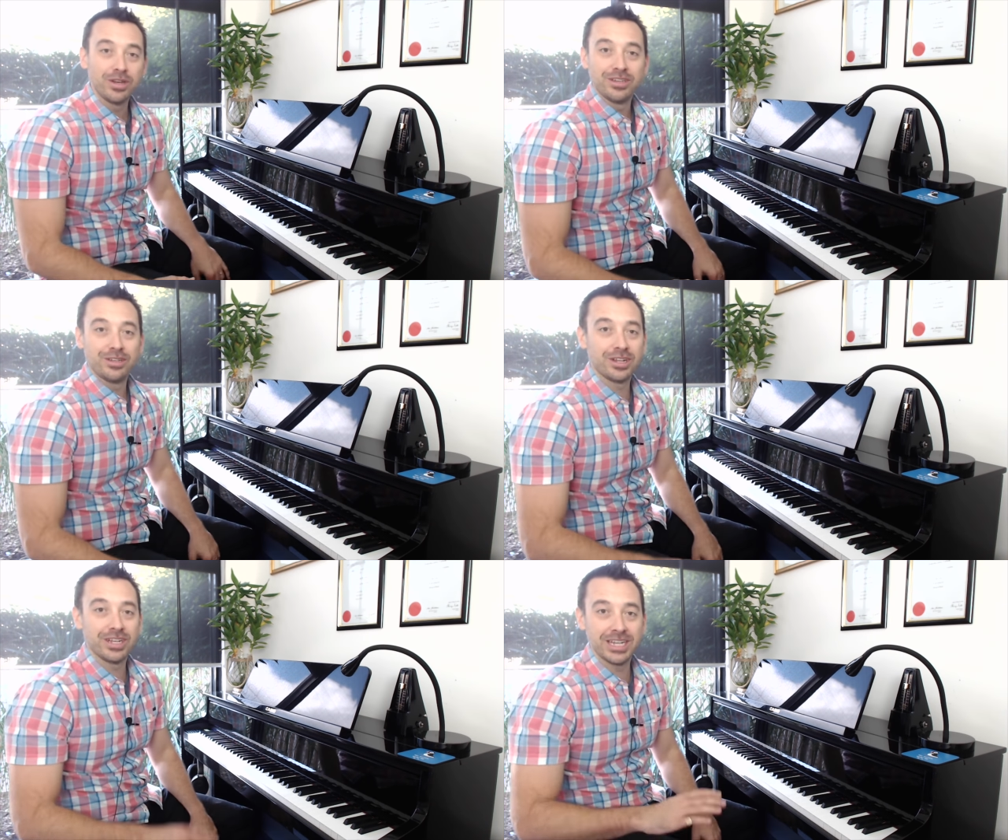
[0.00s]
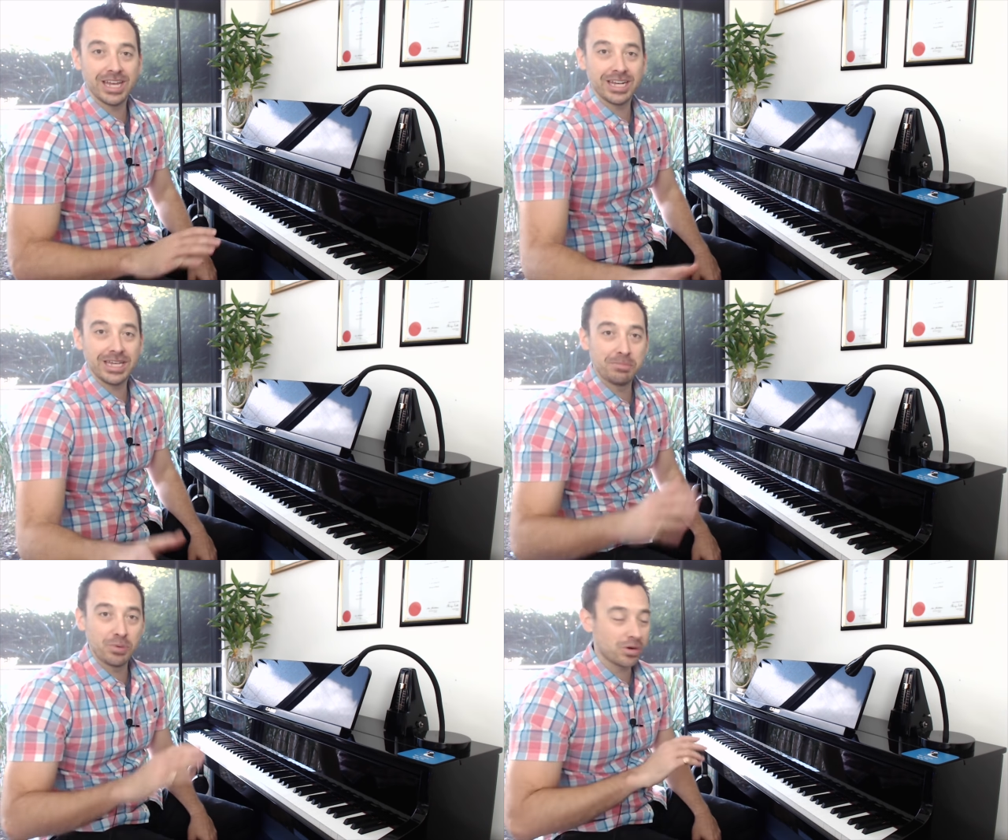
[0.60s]
You don't need
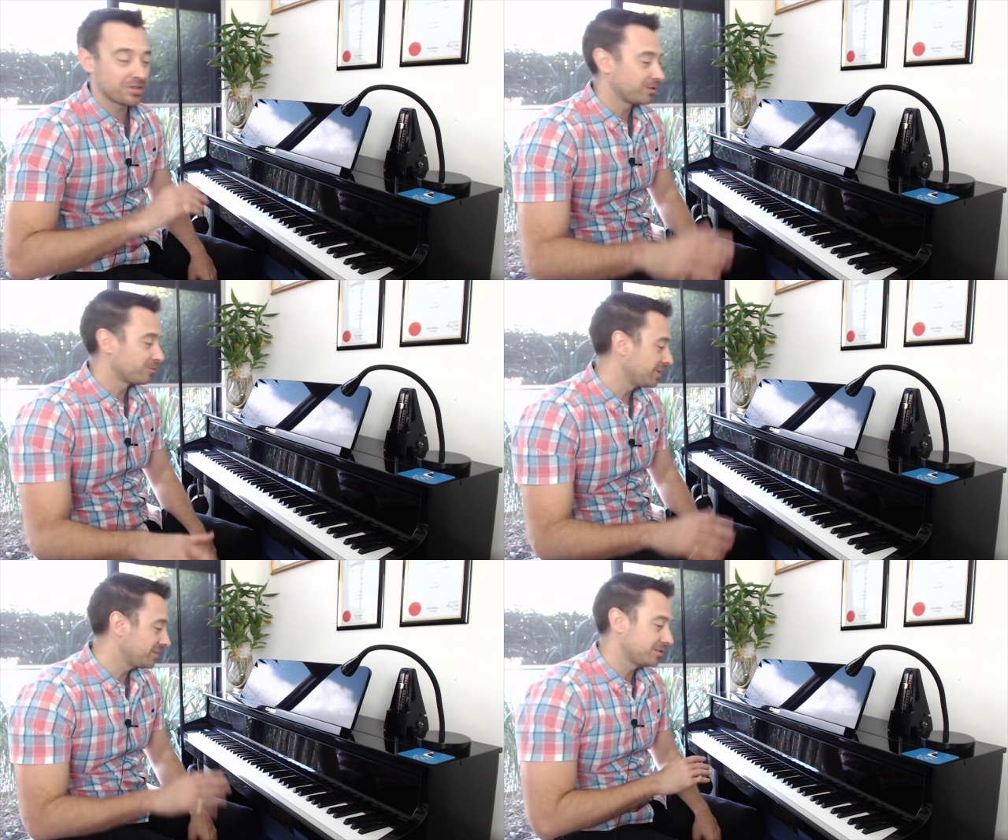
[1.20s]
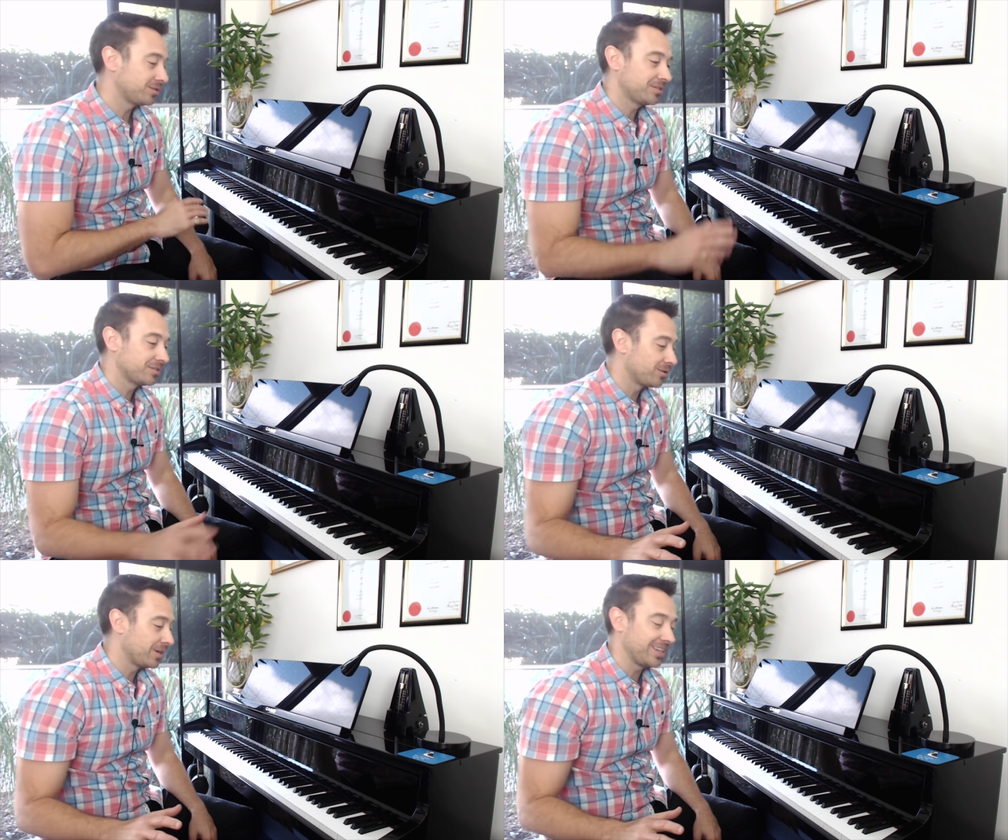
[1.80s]
any books or resources
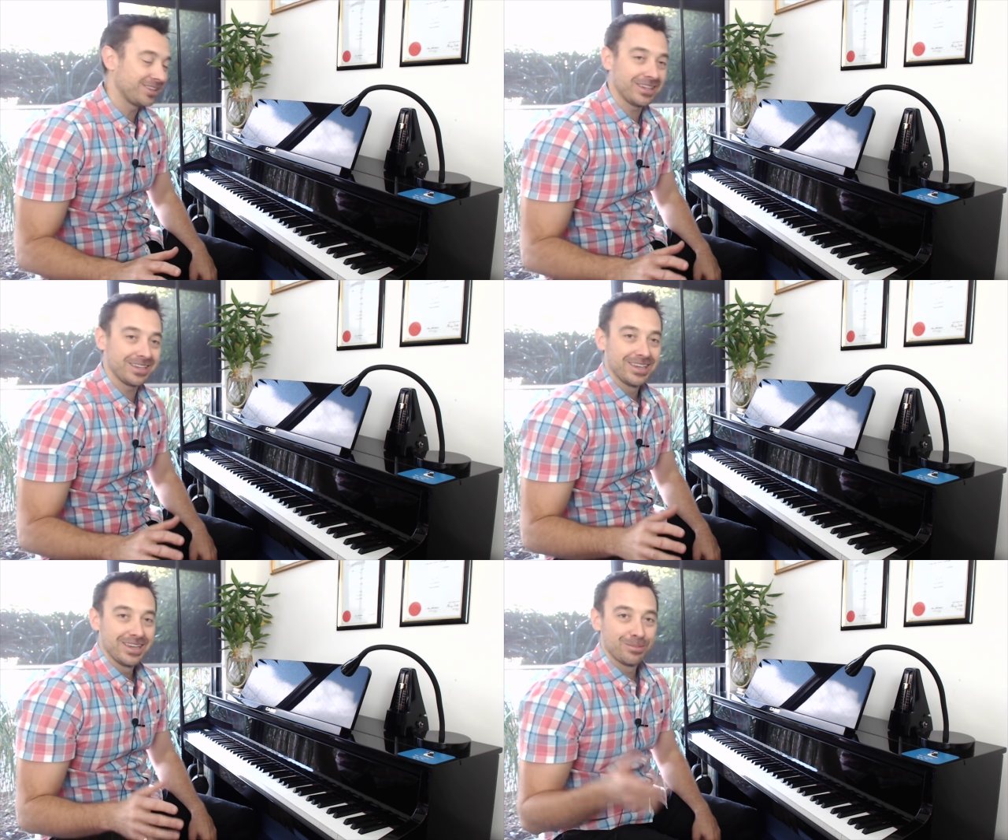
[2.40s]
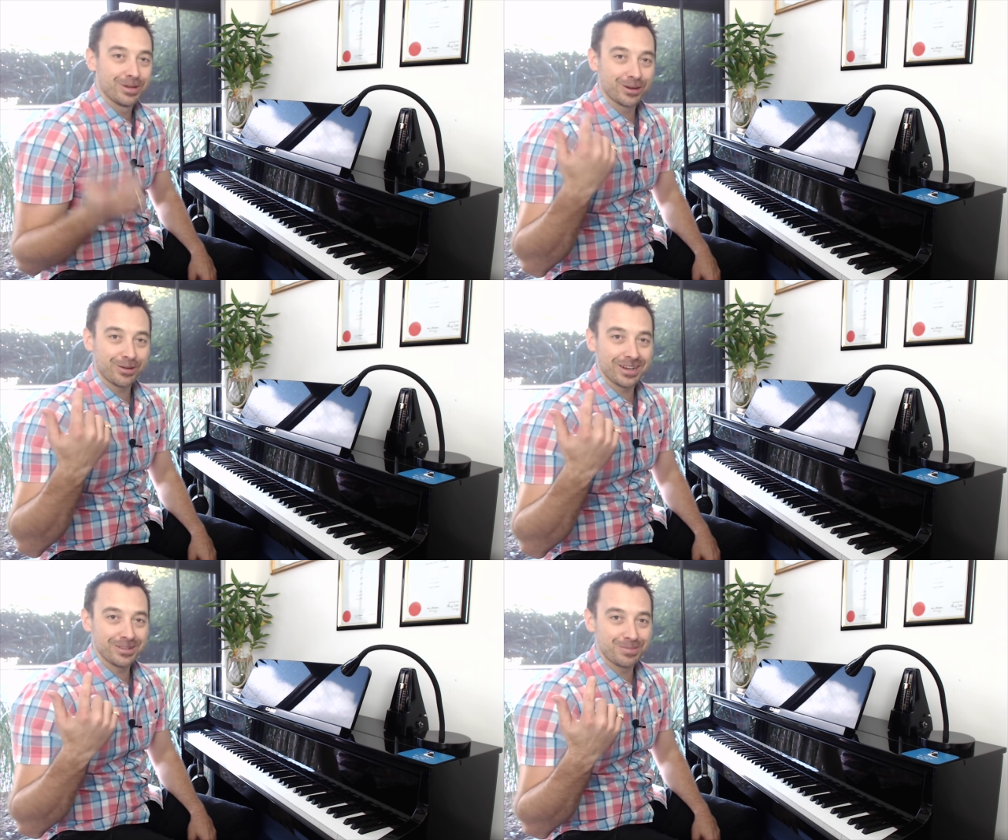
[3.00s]
or anything, but a
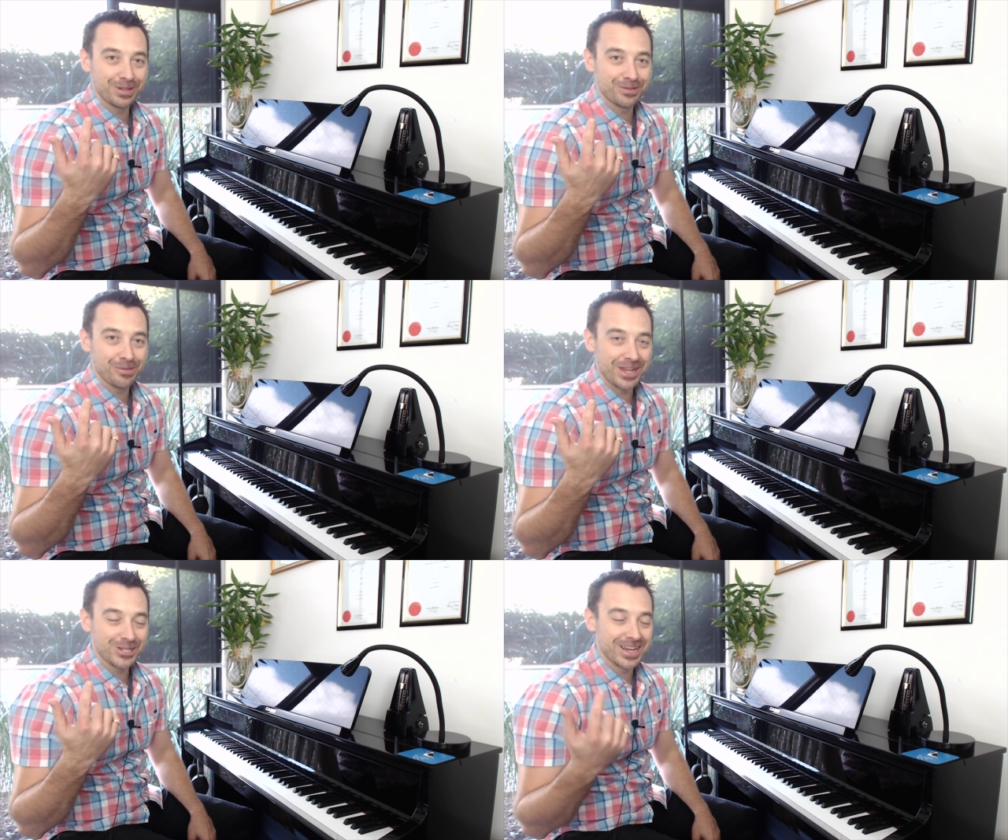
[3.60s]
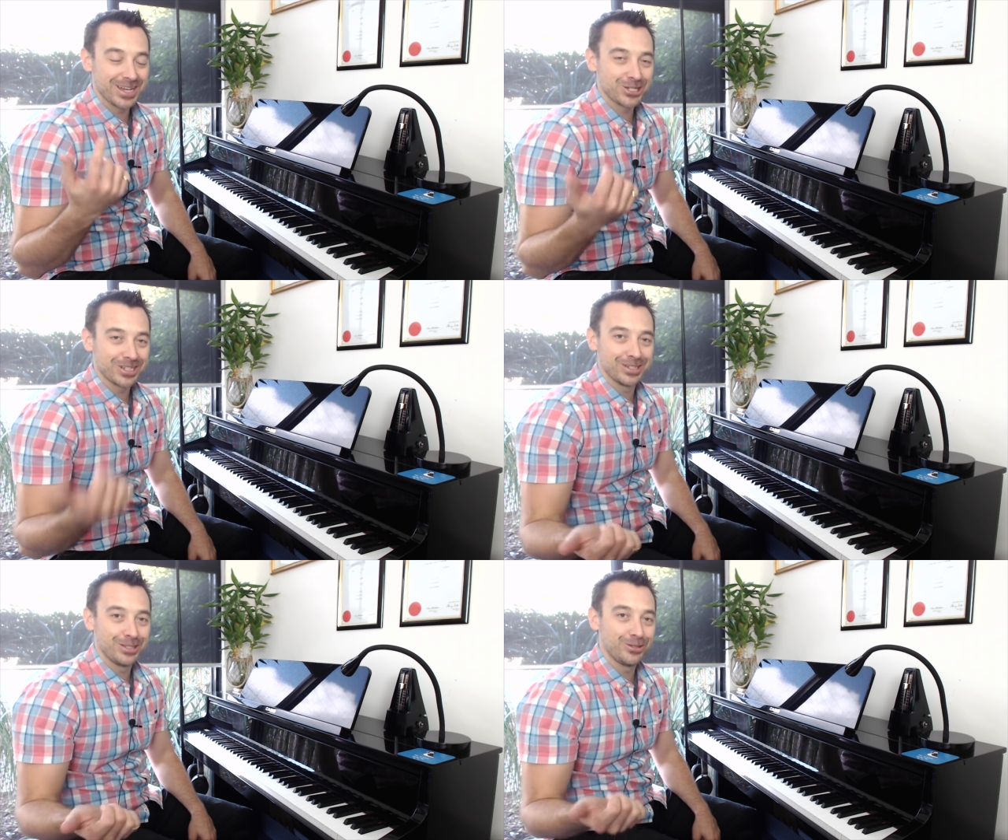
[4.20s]
great bit of
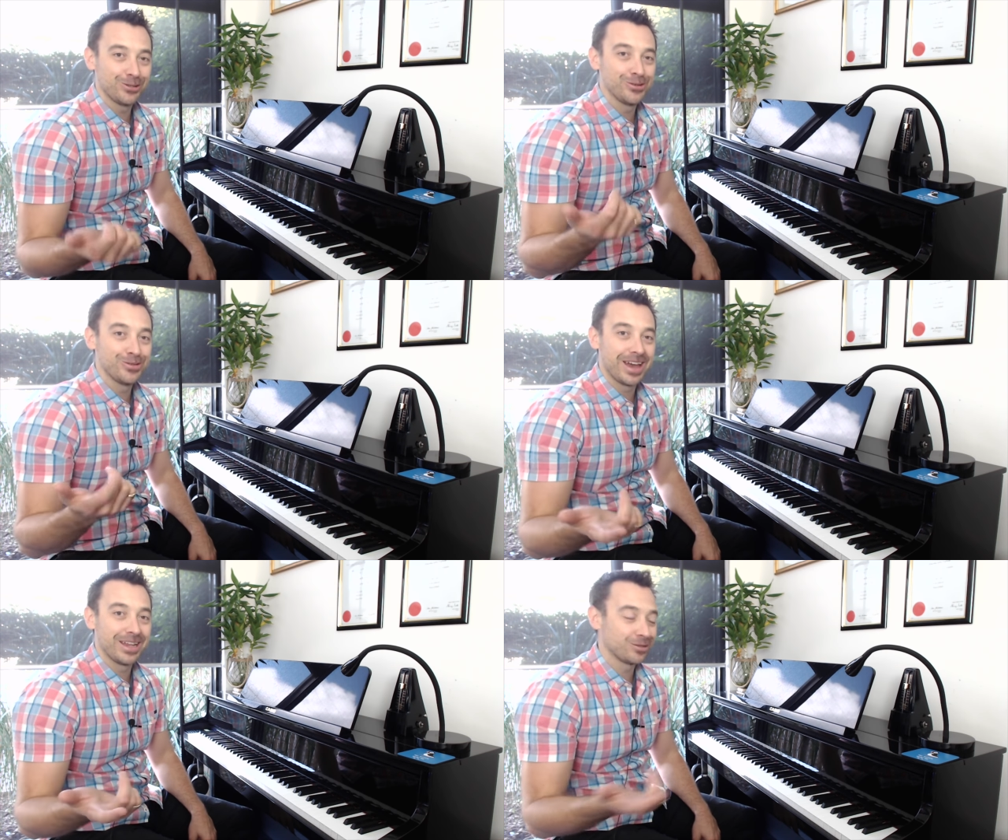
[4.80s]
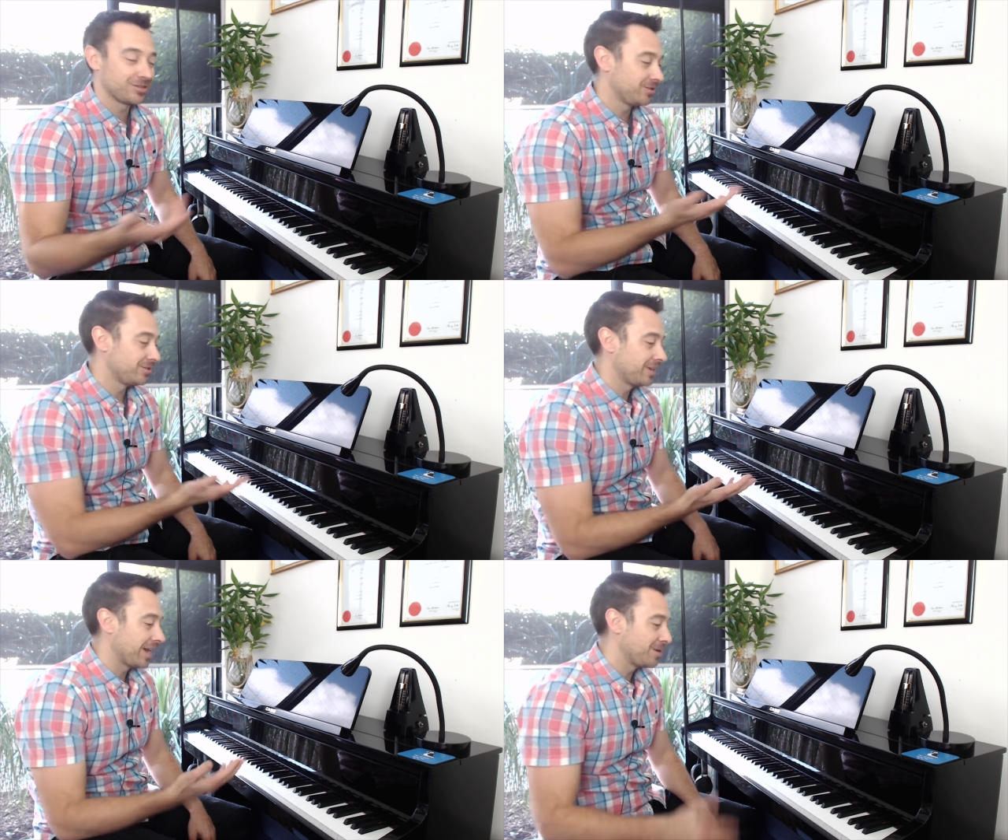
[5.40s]
imagination, you and your
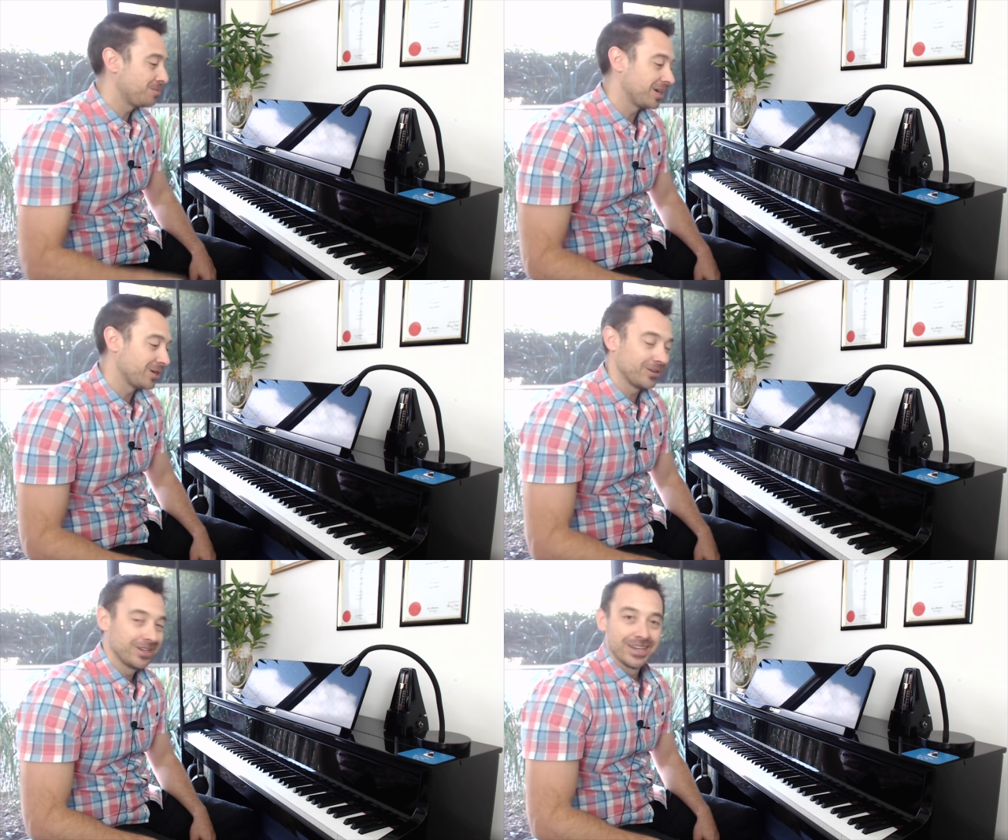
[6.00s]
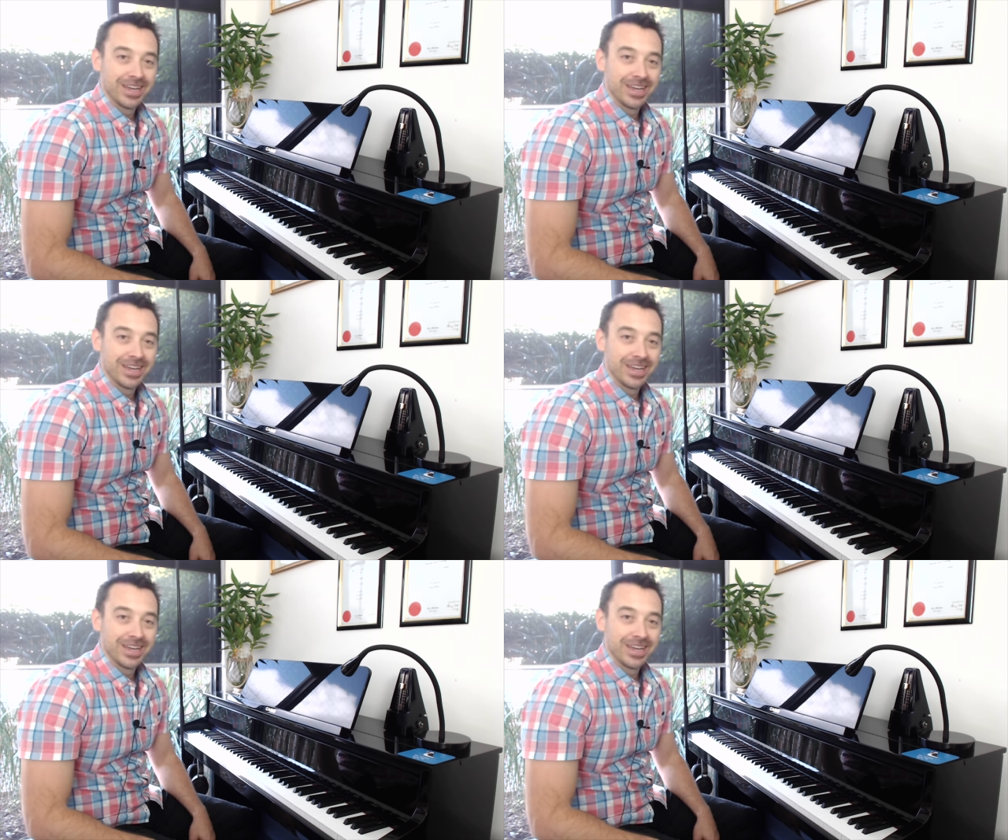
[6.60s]
student and a piano.